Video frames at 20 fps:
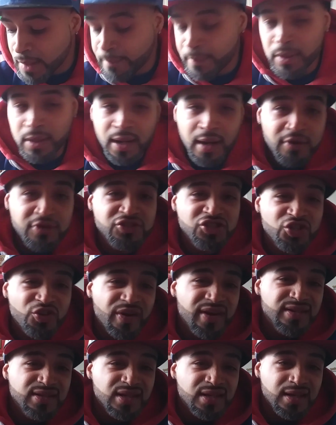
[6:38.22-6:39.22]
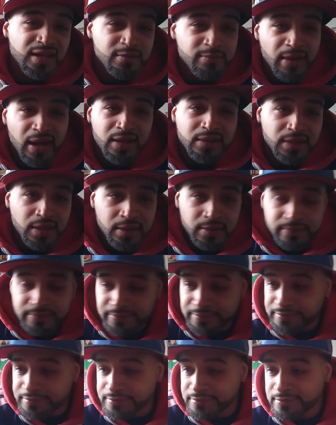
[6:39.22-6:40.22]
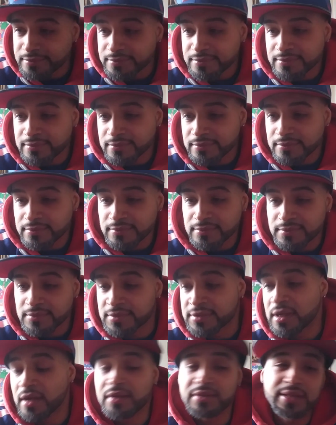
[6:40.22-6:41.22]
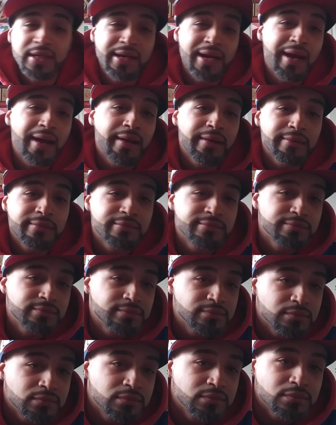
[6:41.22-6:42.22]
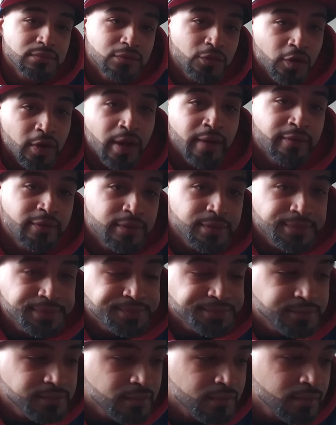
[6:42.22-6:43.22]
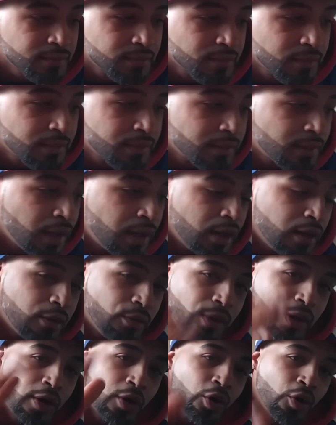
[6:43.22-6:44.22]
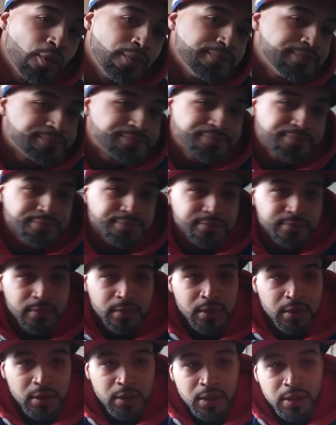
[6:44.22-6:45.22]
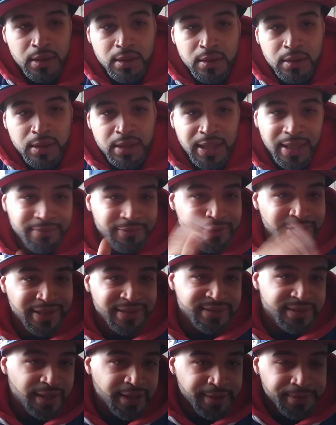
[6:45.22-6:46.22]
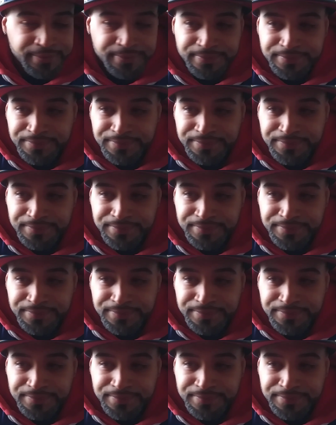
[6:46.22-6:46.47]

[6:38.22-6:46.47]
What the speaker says: But I was a crazy kid back then. So I was like, alright, whatever. Went home. Came the next day.